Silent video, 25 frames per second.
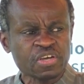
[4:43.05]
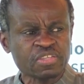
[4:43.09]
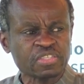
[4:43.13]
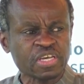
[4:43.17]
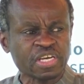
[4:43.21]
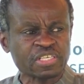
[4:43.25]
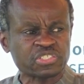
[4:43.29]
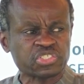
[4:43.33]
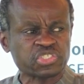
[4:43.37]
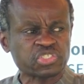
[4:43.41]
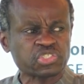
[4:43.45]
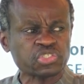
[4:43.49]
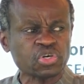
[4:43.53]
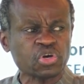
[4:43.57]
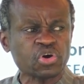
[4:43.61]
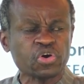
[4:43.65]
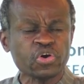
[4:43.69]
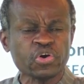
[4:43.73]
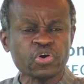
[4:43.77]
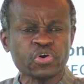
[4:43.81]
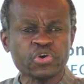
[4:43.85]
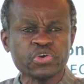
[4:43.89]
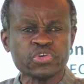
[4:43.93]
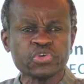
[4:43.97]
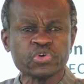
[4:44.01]
that
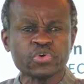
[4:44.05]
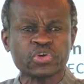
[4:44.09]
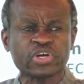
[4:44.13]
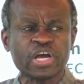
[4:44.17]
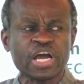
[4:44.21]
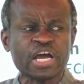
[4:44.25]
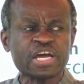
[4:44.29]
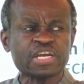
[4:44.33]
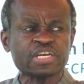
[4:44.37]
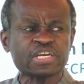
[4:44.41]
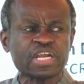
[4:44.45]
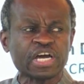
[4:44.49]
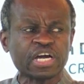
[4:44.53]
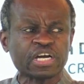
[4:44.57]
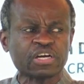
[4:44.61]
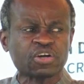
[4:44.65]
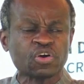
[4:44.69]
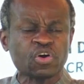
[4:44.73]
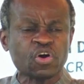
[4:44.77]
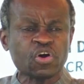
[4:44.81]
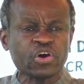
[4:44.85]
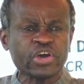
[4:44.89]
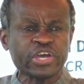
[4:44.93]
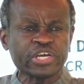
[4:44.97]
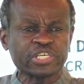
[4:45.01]
saw Uganda
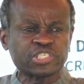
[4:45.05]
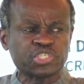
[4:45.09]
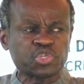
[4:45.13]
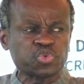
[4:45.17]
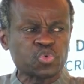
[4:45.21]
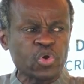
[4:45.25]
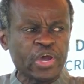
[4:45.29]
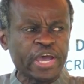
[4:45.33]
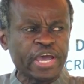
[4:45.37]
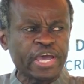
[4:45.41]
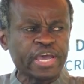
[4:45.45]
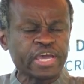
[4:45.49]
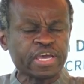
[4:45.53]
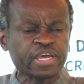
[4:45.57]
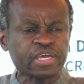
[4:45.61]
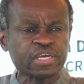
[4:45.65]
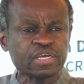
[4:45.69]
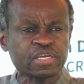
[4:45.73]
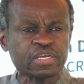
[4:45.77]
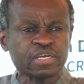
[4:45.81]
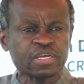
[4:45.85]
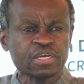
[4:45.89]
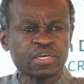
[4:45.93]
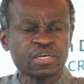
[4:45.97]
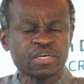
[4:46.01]
go its
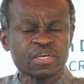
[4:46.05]
way,